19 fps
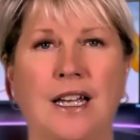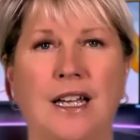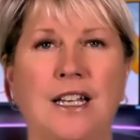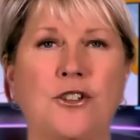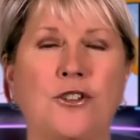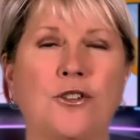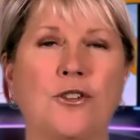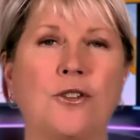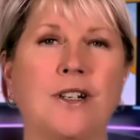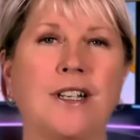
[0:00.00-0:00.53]

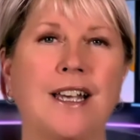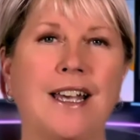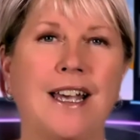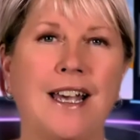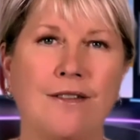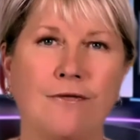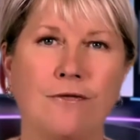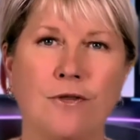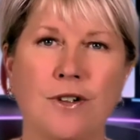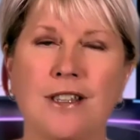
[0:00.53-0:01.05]
It took
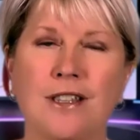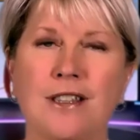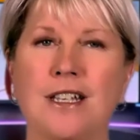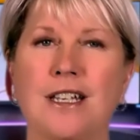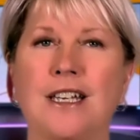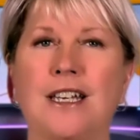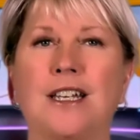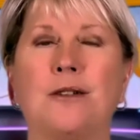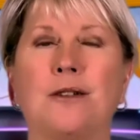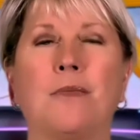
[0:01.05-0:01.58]

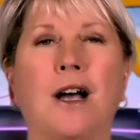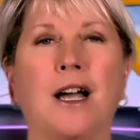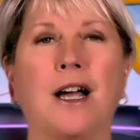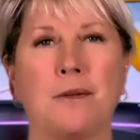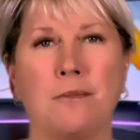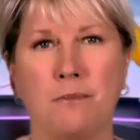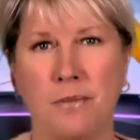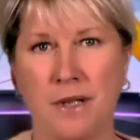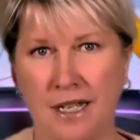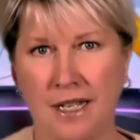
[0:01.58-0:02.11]
everything in my
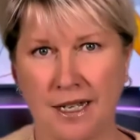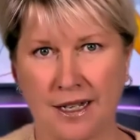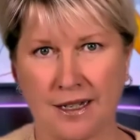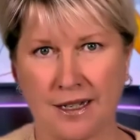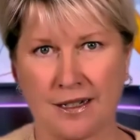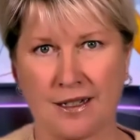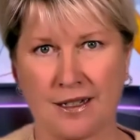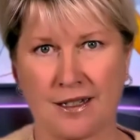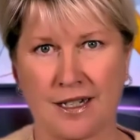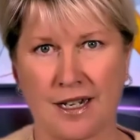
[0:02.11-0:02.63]

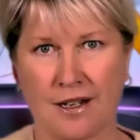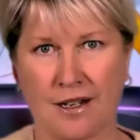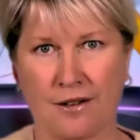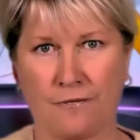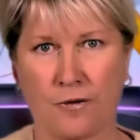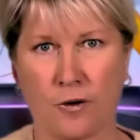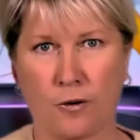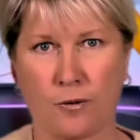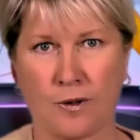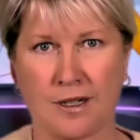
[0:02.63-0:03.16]
being to stay
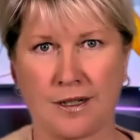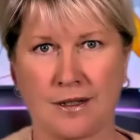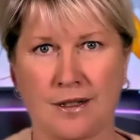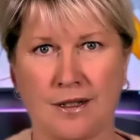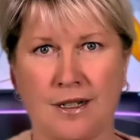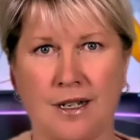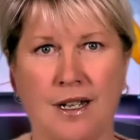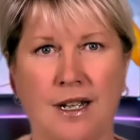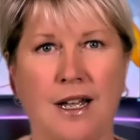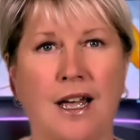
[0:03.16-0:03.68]

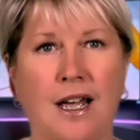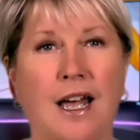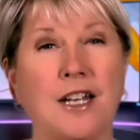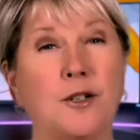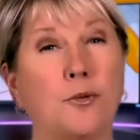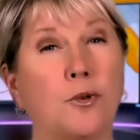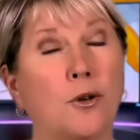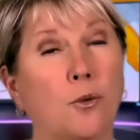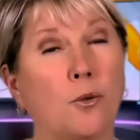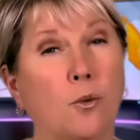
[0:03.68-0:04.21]
focused and
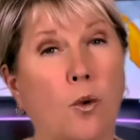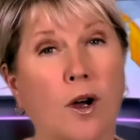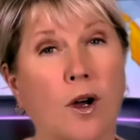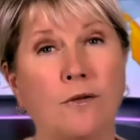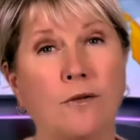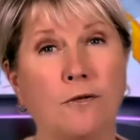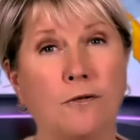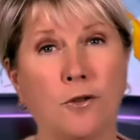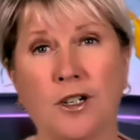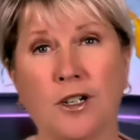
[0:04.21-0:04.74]
to put
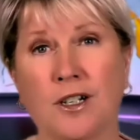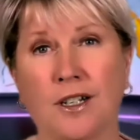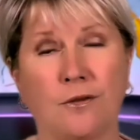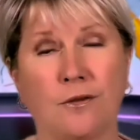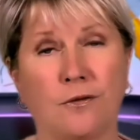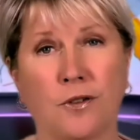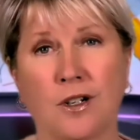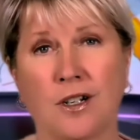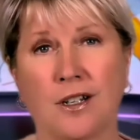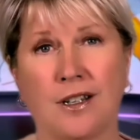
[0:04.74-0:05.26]
one foot in
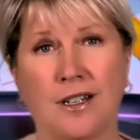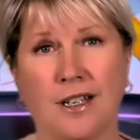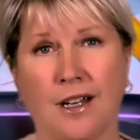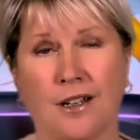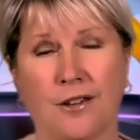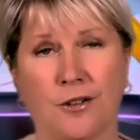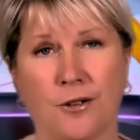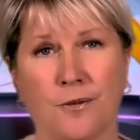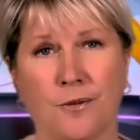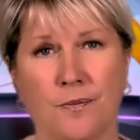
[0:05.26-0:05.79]
front of the
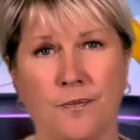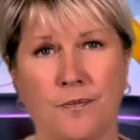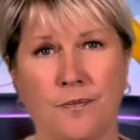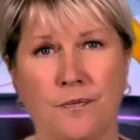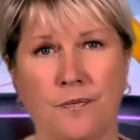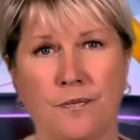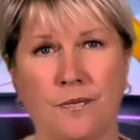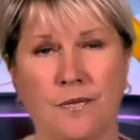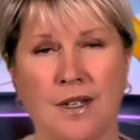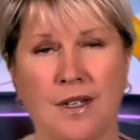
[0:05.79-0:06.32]
other.
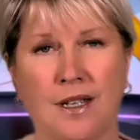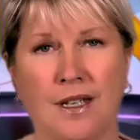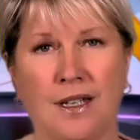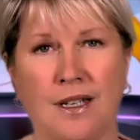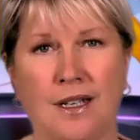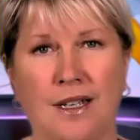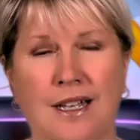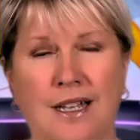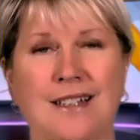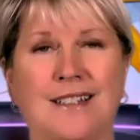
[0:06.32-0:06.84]

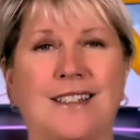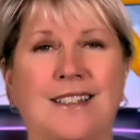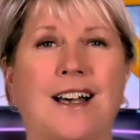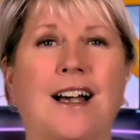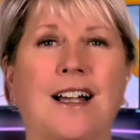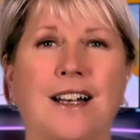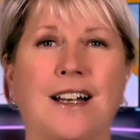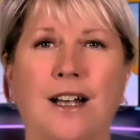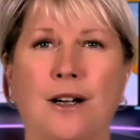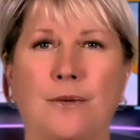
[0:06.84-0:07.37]

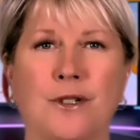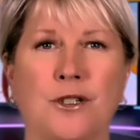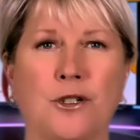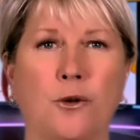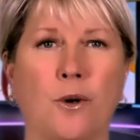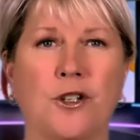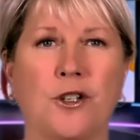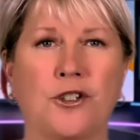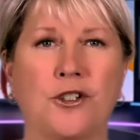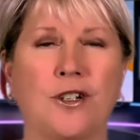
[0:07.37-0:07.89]
Inside, I was
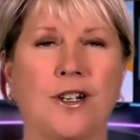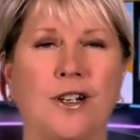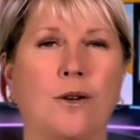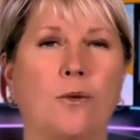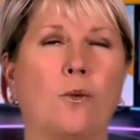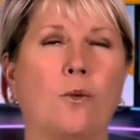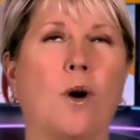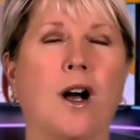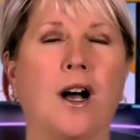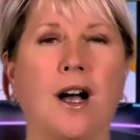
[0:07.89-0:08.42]

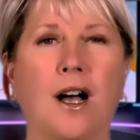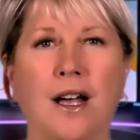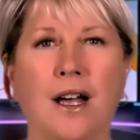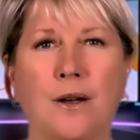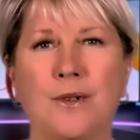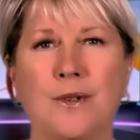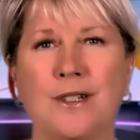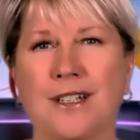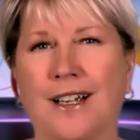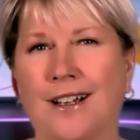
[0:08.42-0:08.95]
questioning why
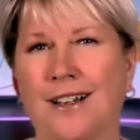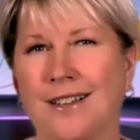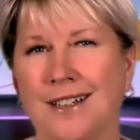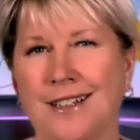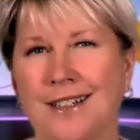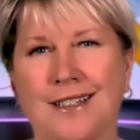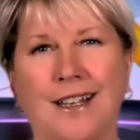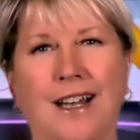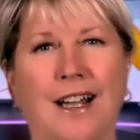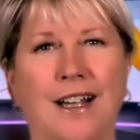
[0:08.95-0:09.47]
was I on the
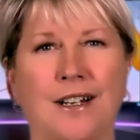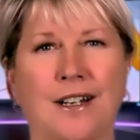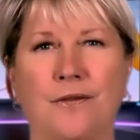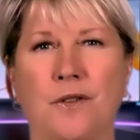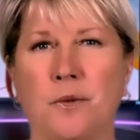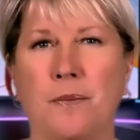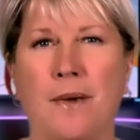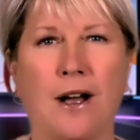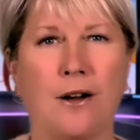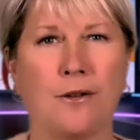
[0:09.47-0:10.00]
side of
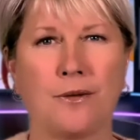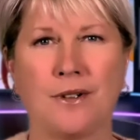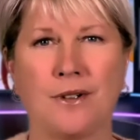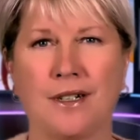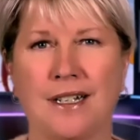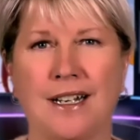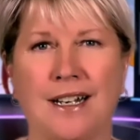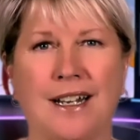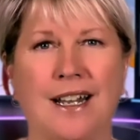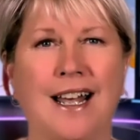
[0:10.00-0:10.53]
a
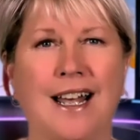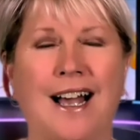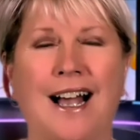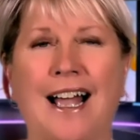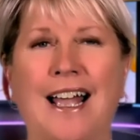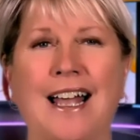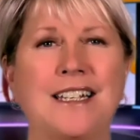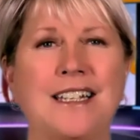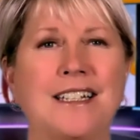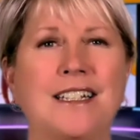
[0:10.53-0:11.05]
mountain, and
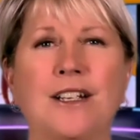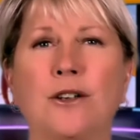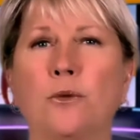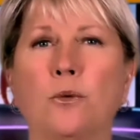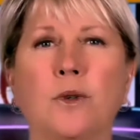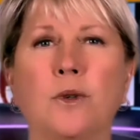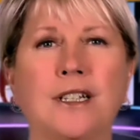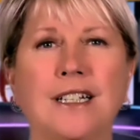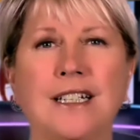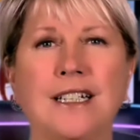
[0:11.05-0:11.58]
I had to dig
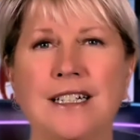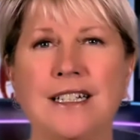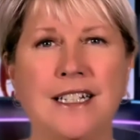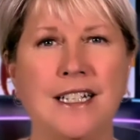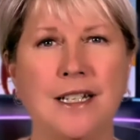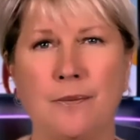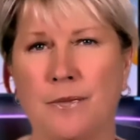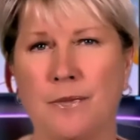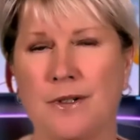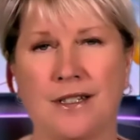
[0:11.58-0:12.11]
really
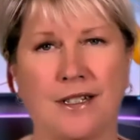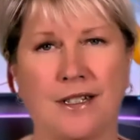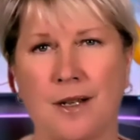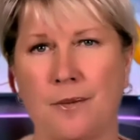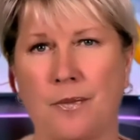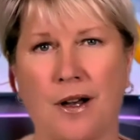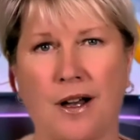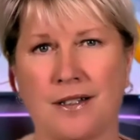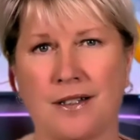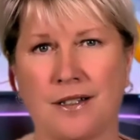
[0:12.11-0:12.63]
deep to stay
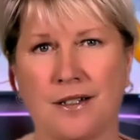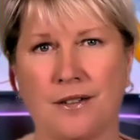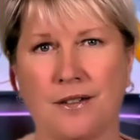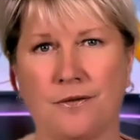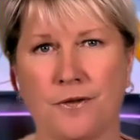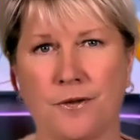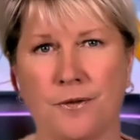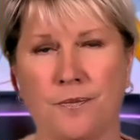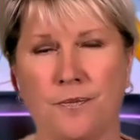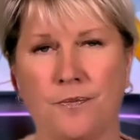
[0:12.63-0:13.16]

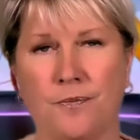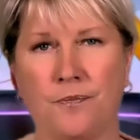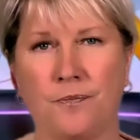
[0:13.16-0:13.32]
positive.